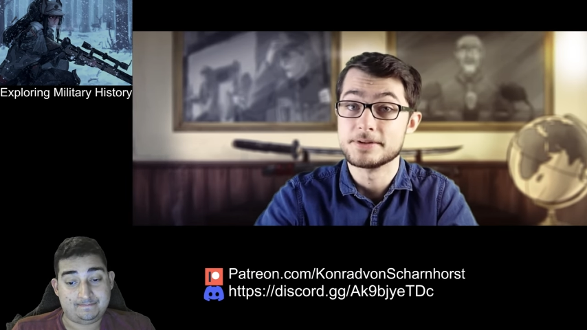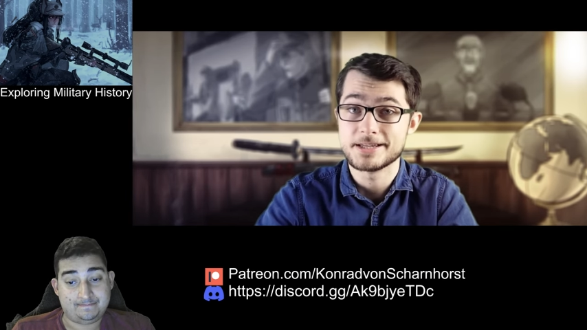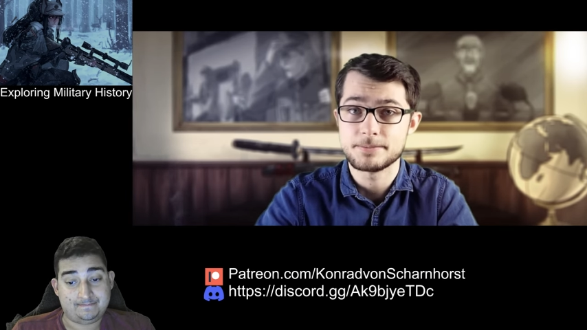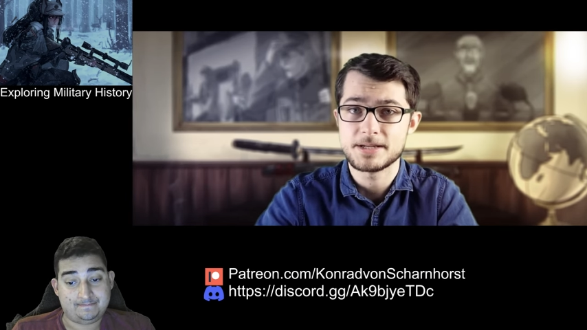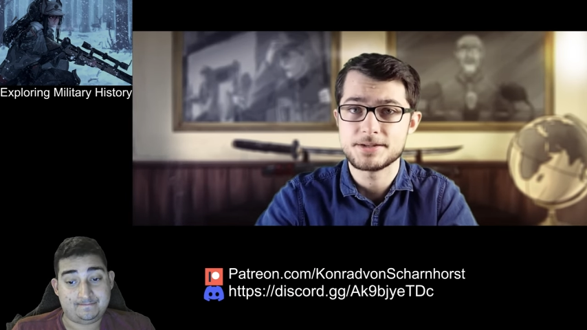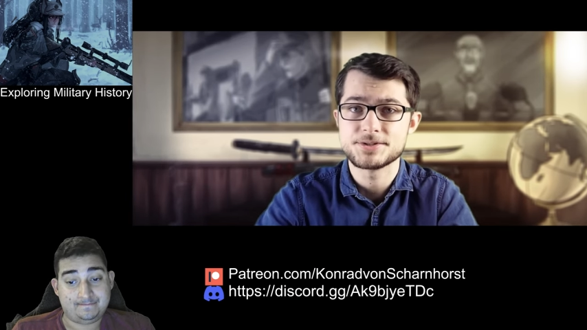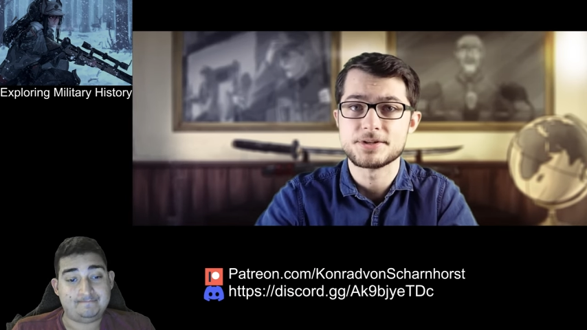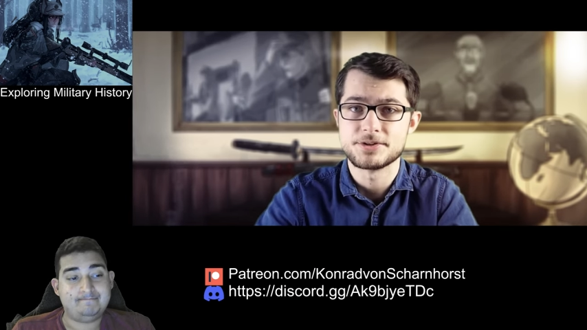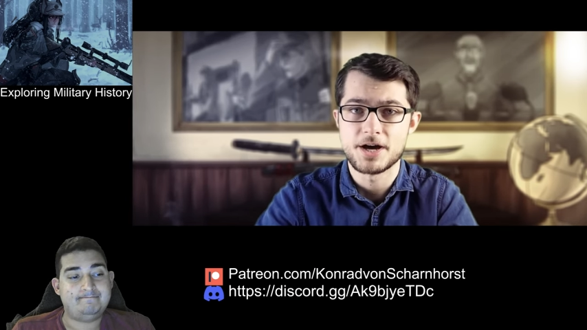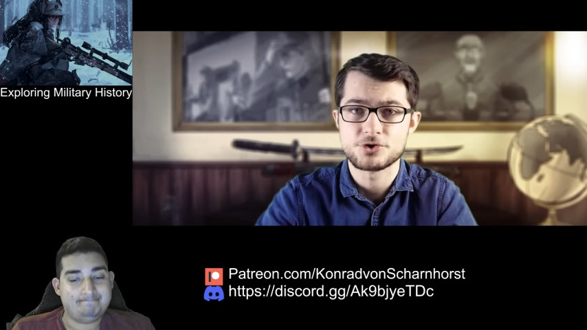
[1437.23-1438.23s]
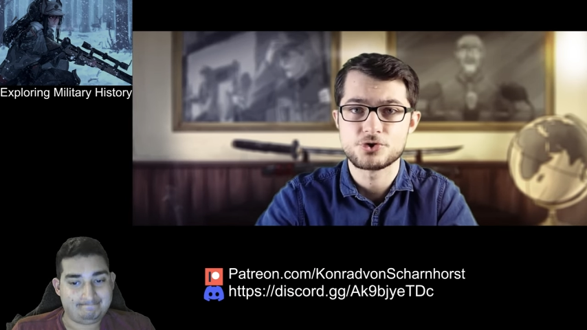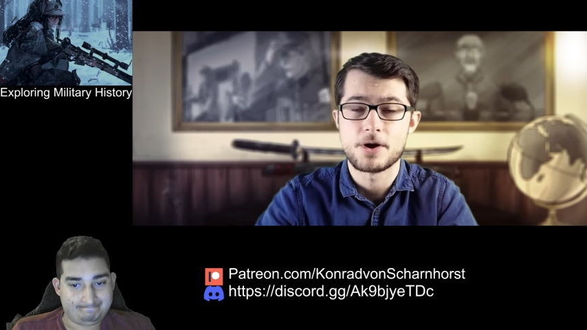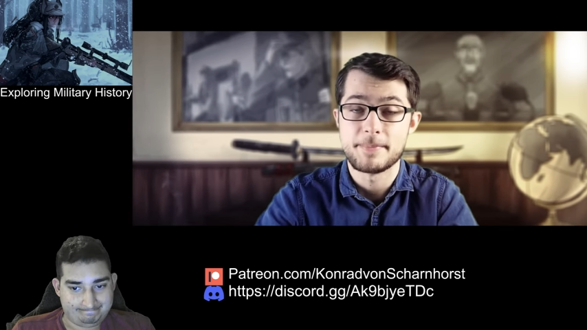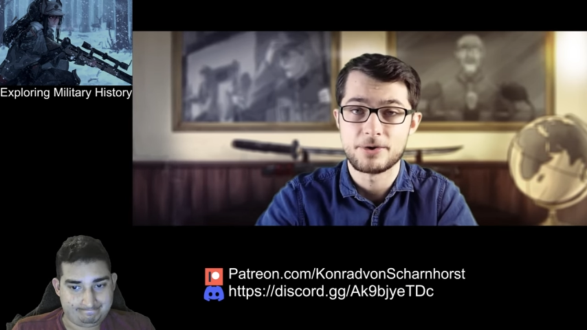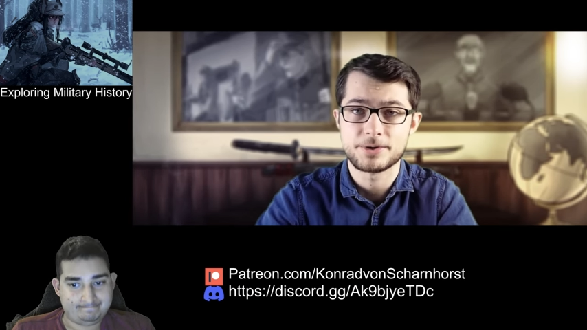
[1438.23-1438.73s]
Speaker 1: Vietnamese, Dutch,
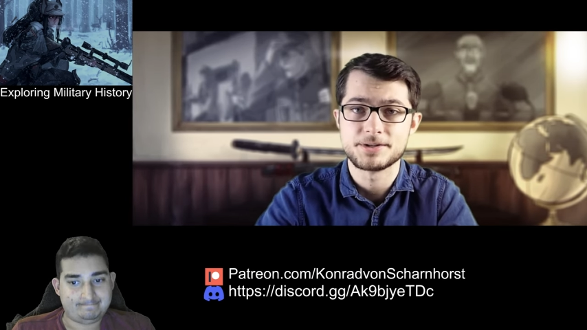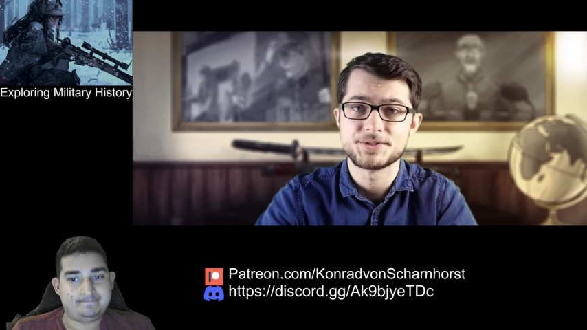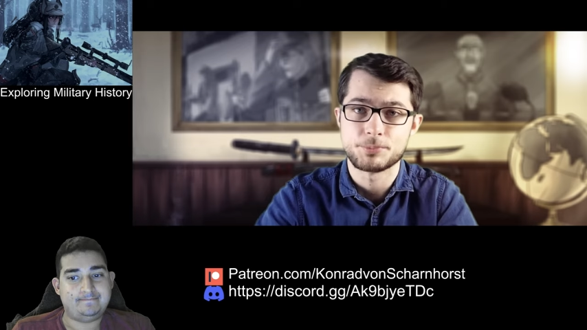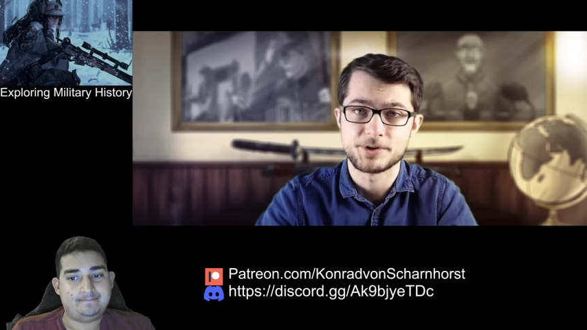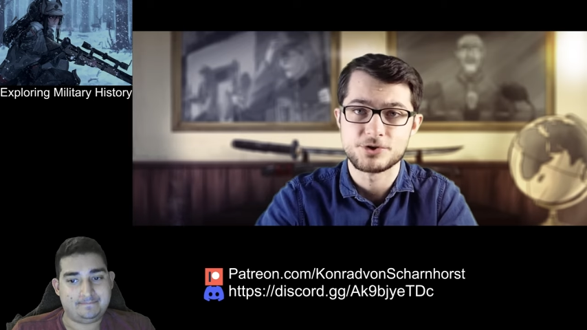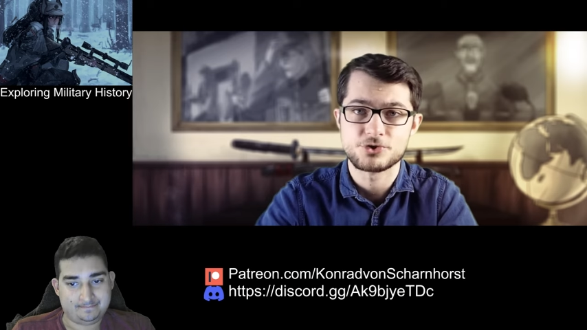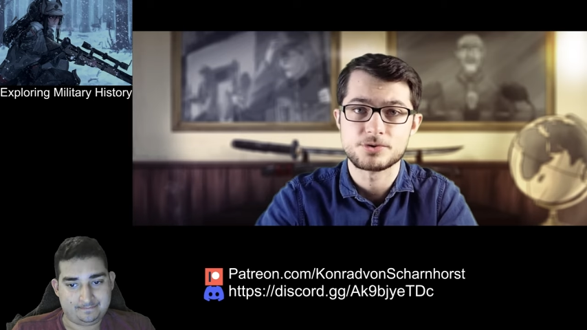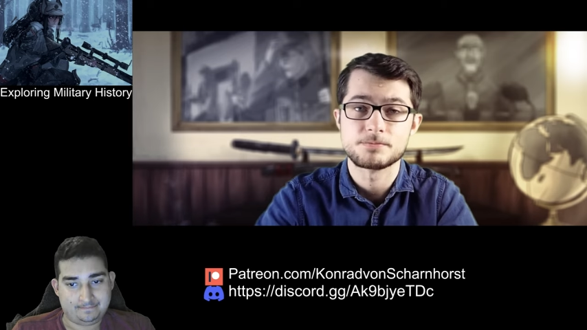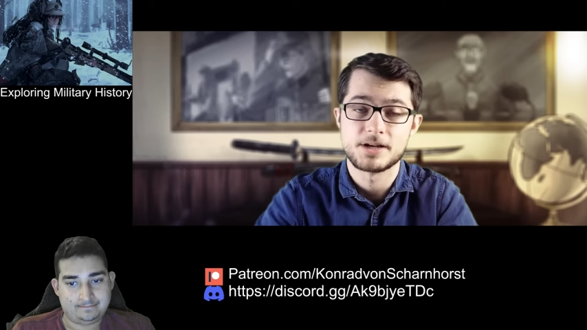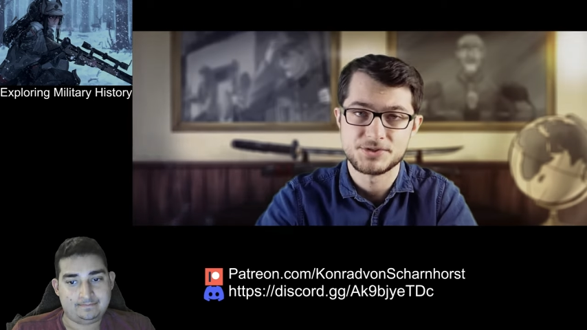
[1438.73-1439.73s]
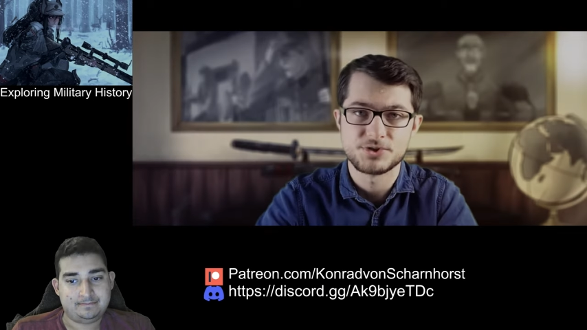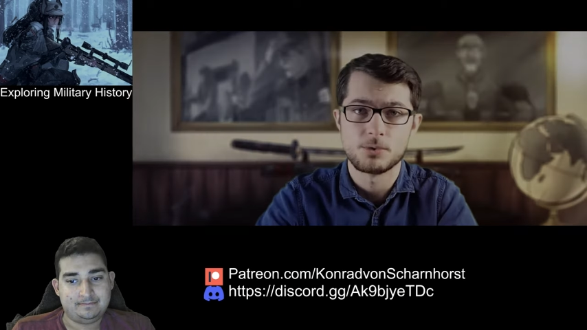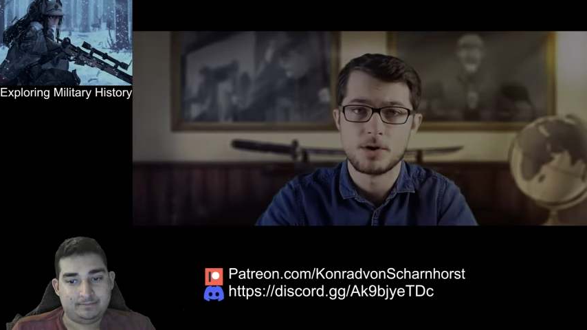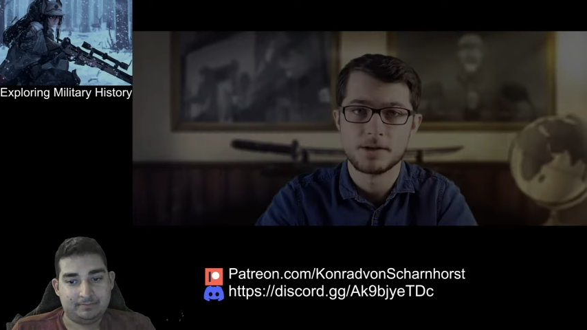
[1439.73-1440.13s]
Americans, British, and so